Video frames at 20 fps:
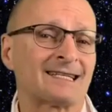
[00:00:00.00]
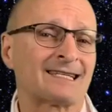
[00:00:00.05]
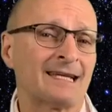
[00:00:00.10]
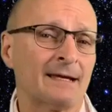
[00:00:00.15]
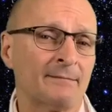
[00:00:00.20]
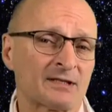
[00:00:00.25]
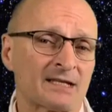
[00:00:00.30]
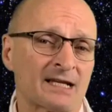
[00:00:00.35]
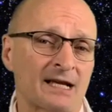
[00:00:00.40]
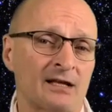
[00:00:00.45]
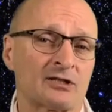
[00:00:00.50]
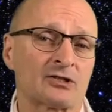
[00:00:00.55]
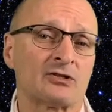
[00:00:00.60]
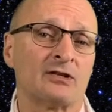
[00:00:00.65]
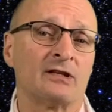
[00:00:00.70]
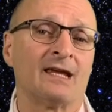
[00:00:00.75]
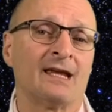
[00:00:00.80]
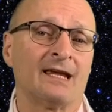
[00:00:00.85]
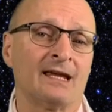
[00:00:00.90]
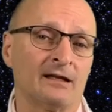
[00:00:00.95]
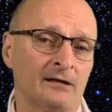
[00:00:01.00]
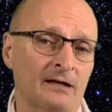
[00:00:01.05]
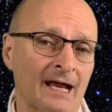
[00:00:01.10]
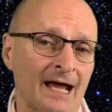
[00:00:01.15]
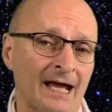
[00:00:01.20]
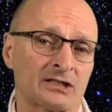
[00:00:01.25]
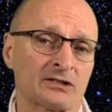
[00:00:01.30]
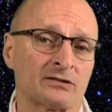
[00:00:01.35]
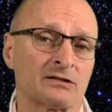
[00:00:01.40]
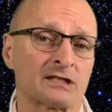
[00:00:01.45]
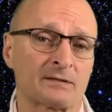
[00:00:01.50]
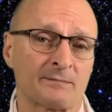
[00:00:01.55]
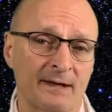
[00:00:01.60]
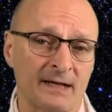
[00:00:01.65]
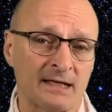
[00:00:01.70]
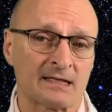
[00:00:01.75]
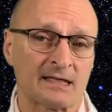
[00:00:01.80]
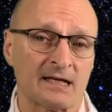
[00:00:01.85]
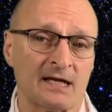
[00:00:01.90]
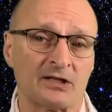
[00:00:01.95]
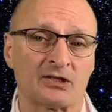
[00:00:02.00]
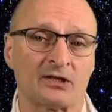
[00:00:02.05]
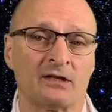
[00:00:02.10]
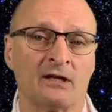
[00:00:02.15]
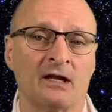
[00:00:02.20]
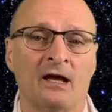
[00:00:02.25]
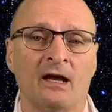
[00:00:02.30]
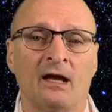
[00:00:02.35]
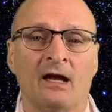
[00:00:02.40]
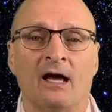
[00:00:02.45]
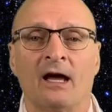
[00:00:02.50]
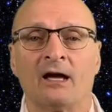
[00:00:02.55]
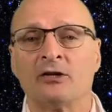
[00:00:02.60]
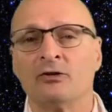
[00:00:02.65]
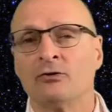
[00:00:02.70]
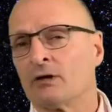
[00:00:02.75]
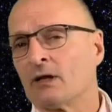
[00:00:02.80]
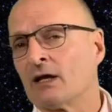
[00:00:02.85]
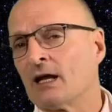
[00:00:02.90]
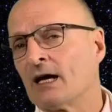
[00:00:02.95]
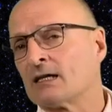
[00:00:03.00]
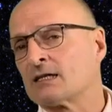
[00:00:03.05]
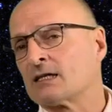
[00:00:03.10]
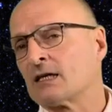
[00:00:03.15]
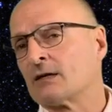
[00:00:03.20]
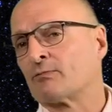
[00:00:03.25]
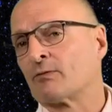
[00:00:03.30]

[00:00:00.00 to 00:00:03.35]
stem cells to the International Space Station and utilized their